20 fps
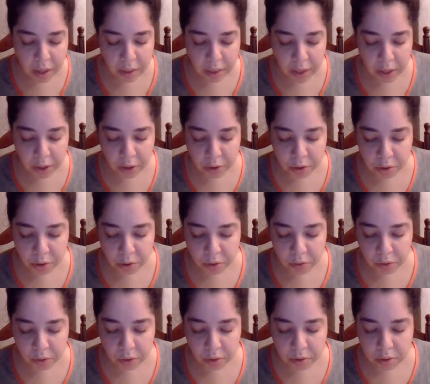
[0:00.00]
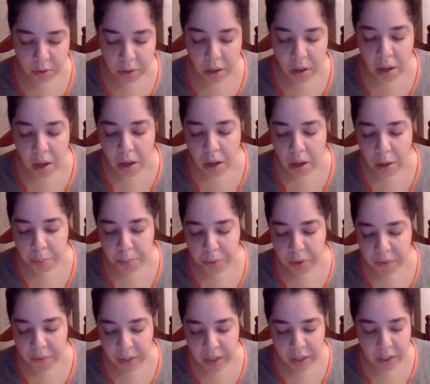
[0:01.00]
They are useful
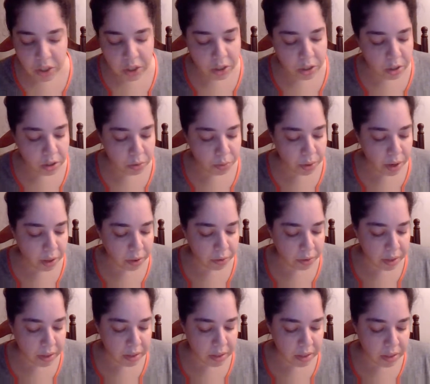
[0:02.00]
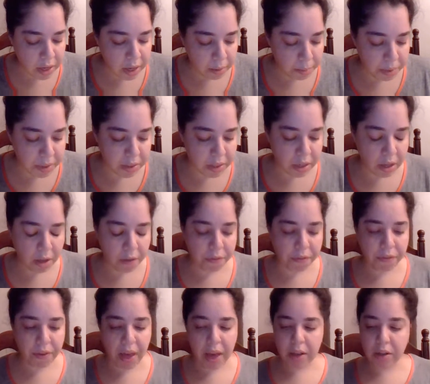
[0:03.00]
abbreviations rather than statements of
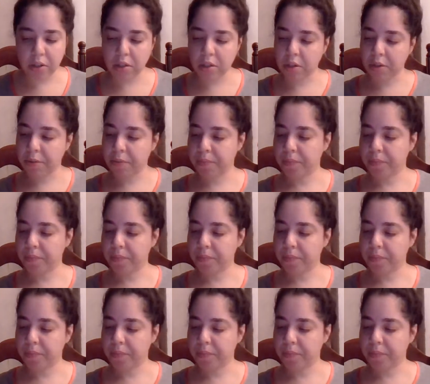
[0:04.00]
fact.